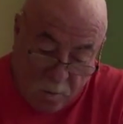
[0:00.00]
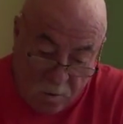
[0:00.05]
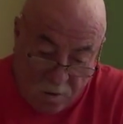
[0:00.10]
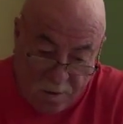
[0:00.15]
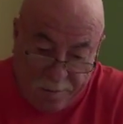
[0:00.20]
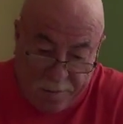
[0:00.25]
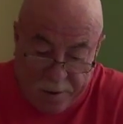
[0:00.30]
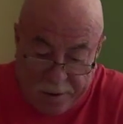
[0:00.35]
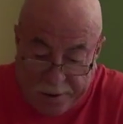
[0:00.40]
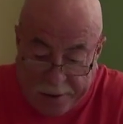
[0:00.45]

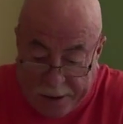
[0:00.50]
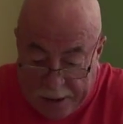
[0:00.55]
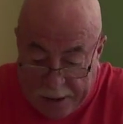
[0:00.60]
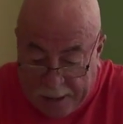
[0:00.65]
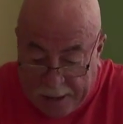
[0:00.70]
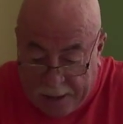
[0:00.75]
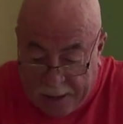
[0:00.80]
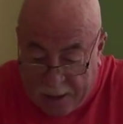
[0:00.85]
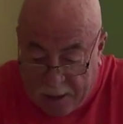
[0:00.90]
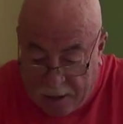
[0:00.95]
Walmart.
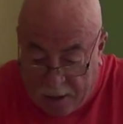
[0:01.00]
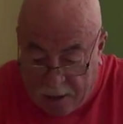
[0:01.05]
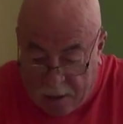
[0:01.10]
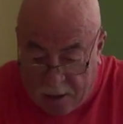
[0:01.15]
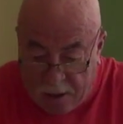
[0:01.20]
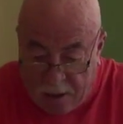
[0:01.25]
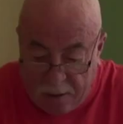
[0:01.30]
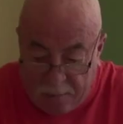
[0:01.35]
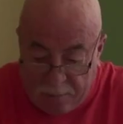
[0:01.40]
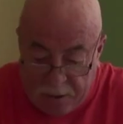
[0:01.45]

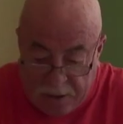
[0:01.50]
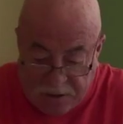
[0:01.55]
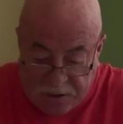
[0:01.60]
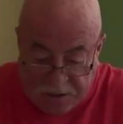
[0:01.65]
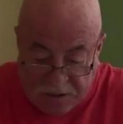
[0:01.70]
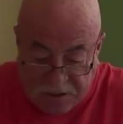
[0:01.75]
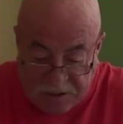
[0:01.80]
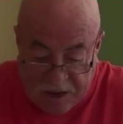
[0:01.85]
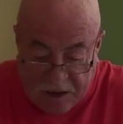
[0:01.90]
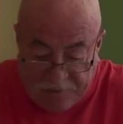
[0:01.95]
Um, it's
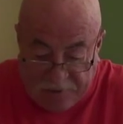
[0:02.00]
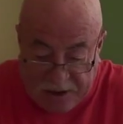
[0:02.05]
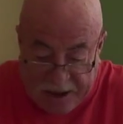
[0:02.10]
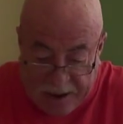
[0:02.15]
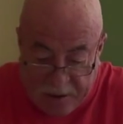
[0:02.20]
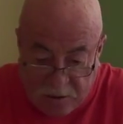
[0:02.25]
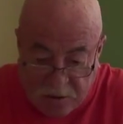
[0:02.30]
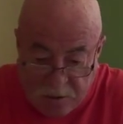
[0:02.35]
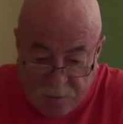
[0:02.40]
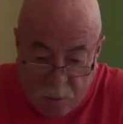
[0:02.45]
a 7
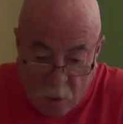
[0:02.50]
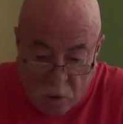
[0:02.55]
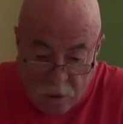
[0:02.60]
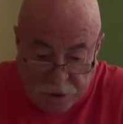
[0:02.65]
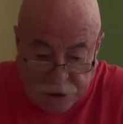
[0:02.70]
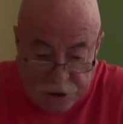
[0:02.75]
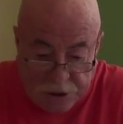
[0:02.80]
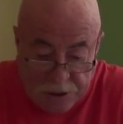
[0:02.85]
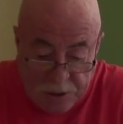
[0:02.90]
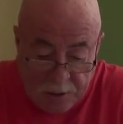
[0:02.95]
ounce
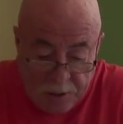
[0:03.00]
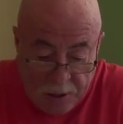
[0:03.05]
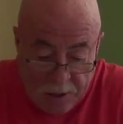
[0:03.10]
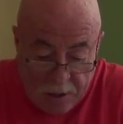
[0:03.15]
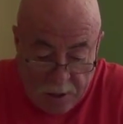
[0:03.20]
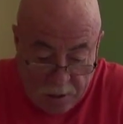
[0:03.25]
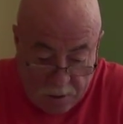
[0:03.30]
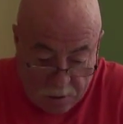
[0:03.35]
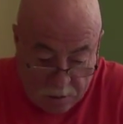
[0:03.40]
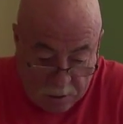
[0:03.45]
portion,
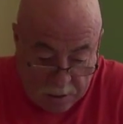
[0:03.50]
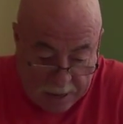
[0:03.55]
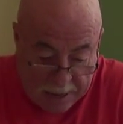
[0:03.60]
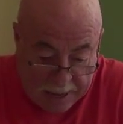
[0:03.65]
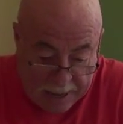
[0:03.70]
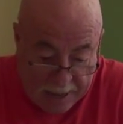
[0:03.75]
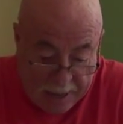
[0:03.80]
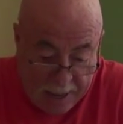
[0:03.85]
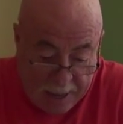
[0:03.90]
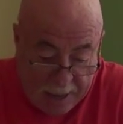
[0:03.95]

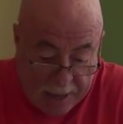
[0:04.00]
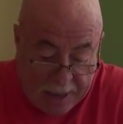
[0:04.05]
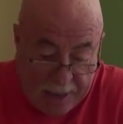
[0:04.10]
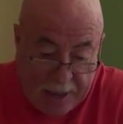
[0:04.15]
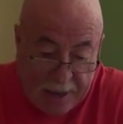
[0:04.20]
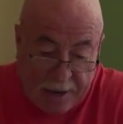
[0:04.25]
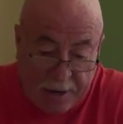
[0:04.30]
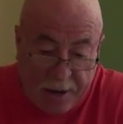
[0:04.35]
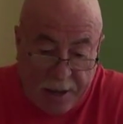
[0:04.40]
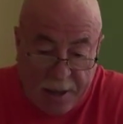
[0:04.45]
okay?
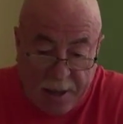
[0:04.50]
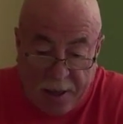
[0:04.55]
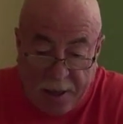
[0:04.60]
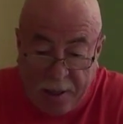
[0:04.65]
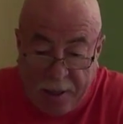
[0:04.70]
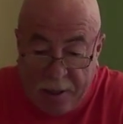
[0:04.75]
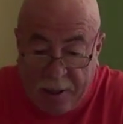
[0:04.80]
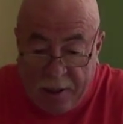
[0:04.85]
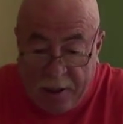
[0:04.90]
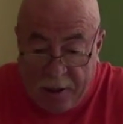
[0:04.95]
And uh,
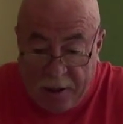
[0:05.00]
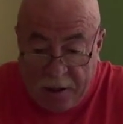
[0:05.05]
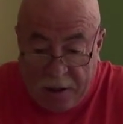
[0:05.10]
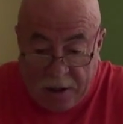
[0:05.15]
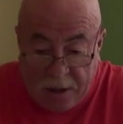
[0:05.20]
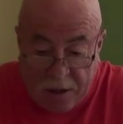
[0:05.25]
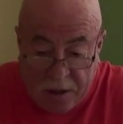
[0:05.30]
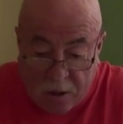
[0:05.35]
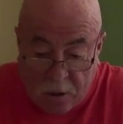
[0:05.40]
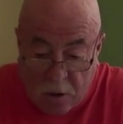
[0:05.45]

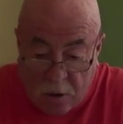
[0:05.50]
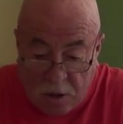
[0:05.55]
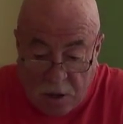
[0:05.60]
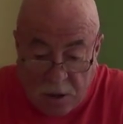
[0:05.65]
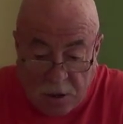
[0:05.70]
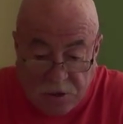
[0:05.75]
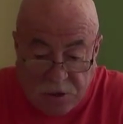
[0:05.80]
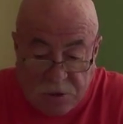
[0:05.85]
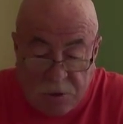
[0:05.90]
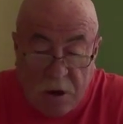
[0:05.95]
uh, cooking
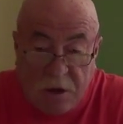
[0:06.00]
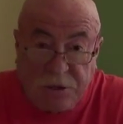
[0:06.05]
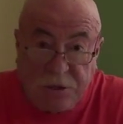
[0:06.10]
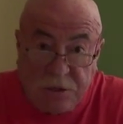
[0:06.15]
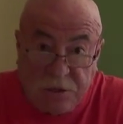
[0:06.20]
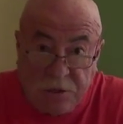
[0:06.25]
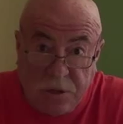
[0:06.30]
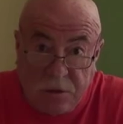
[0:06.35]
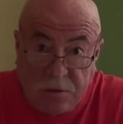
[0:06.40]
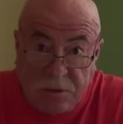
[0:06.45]

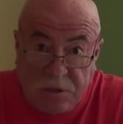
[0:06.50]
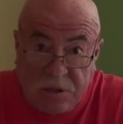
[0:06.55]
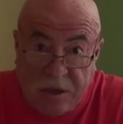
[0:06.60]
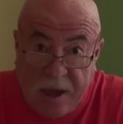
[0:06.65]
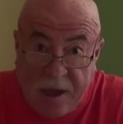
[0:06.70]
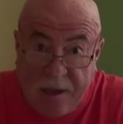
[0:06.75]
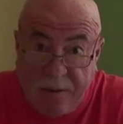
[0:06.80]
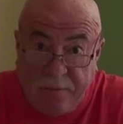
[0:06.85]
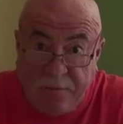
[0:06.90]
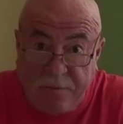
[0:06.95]
instructions are the
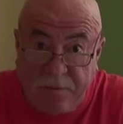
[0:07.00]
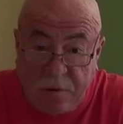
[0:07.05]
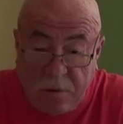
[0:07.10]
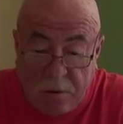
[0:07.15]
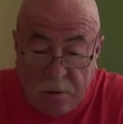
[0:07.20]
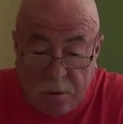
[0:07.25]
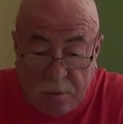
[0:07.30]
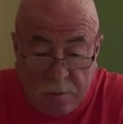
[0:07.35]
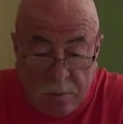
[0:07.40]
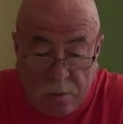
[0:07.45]
same
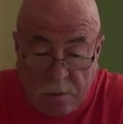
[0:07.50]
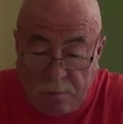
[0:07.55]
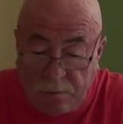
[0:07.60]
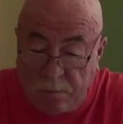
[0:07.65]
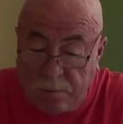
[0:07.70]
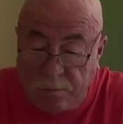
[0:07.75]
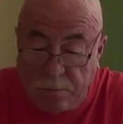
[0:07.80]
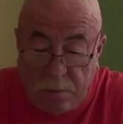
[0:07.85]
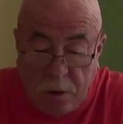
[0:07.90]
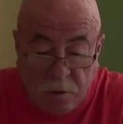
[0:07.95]
for
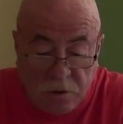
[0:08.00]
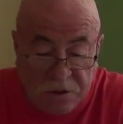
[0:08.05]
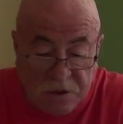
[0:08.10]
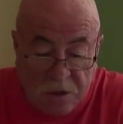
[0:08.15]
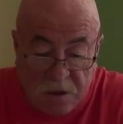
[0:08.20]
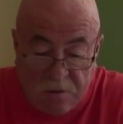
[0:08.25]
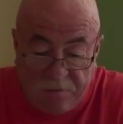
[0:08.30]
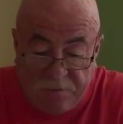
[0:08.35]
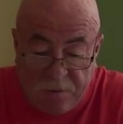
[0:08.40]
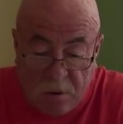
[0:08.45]
most
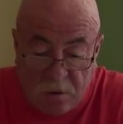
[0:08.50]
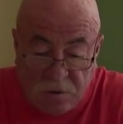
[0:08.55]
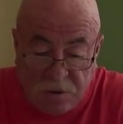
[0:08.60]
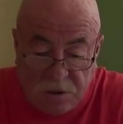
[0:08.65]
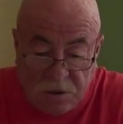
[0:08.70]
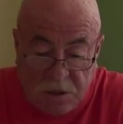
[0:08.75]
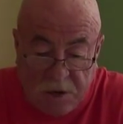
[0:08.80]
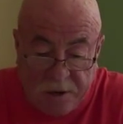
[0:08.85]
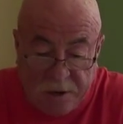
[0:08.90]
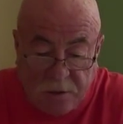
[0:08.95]
of the
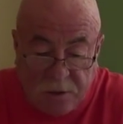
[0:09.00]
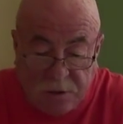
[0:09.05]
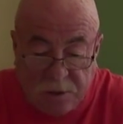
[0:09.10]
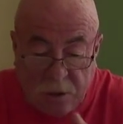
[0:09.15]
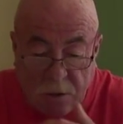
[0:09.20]
frozen dinners,